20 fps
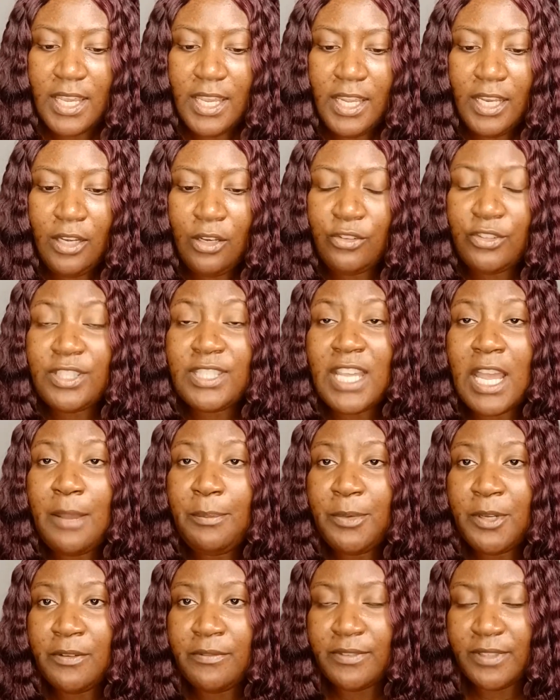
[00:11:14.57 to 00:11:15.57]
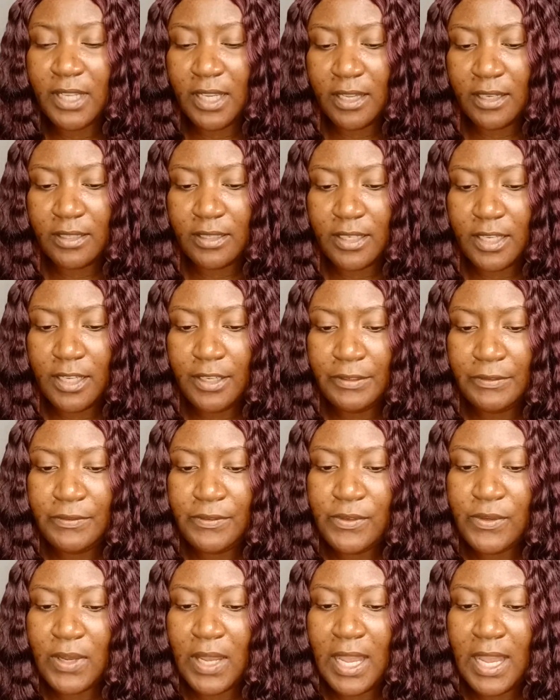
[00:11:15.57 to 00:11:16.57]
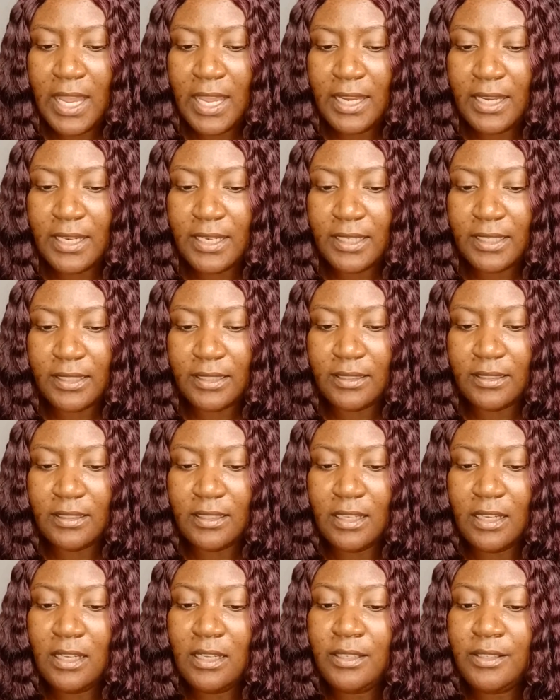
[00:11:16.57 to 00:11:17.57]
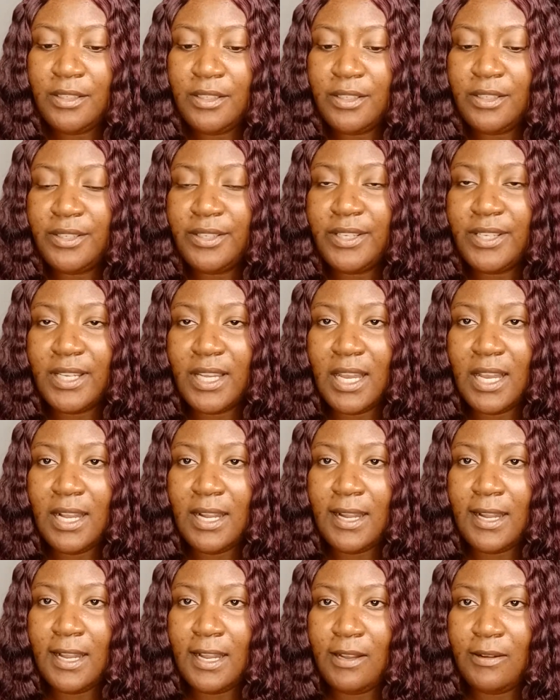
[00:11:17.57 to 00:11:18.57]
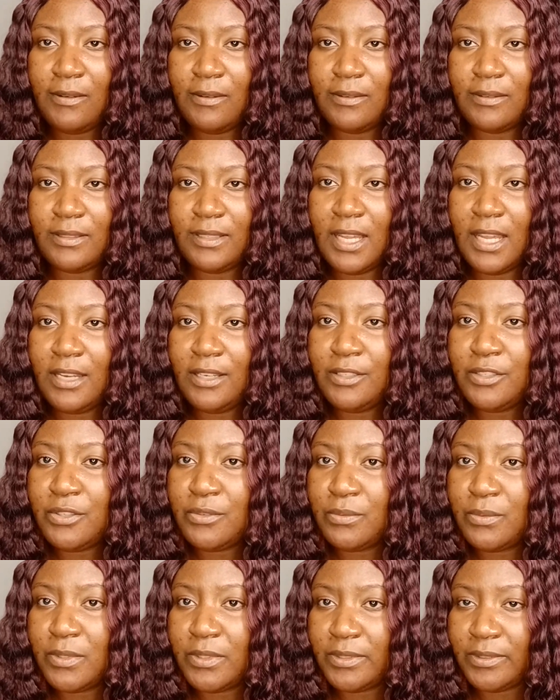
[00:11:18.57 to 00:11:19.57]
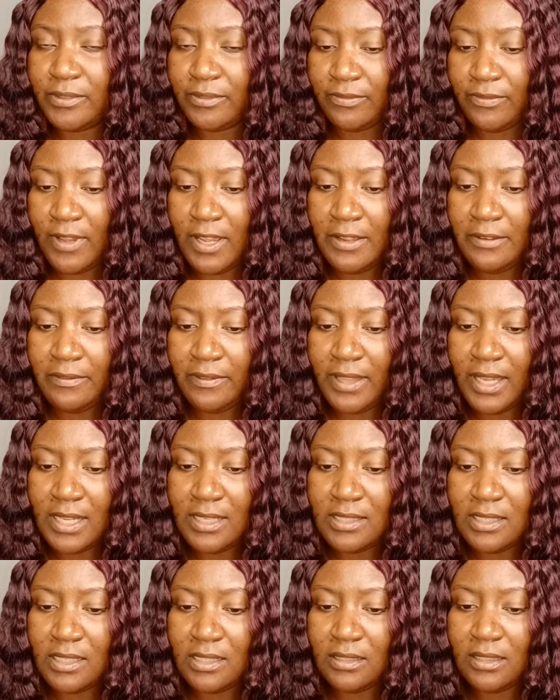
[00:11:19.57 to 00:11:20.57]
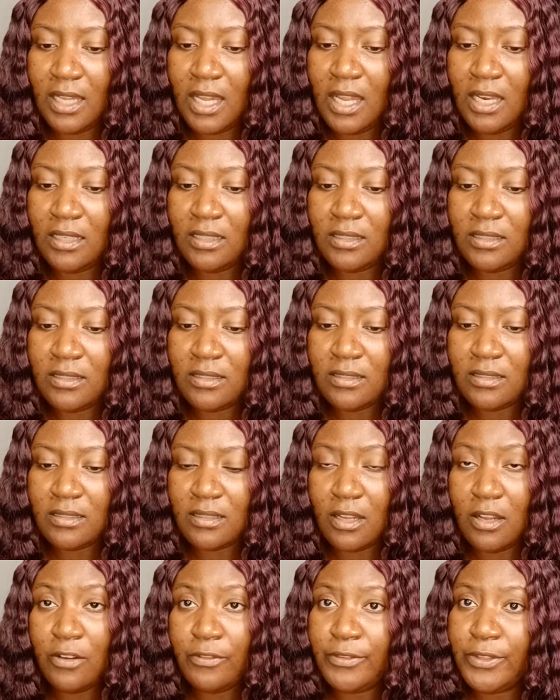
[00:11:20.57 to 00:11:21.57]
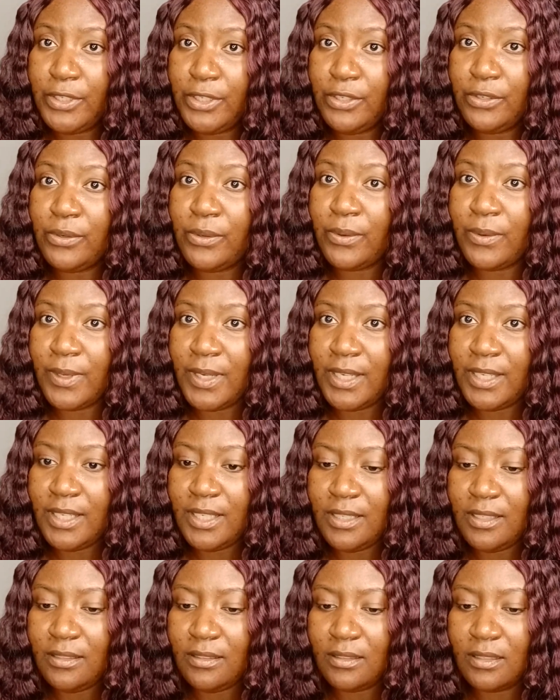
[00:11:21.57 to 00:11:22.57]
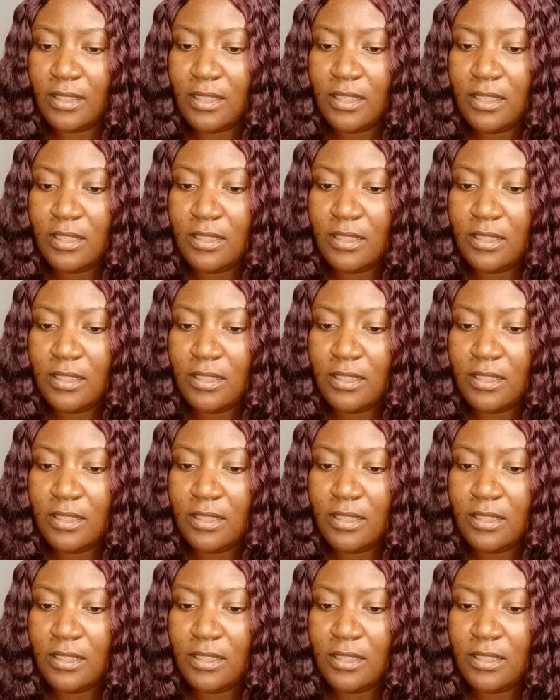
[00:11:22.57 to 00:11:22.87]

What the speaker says: And on top of that, if you added another account that is worth $5,000 of new credit,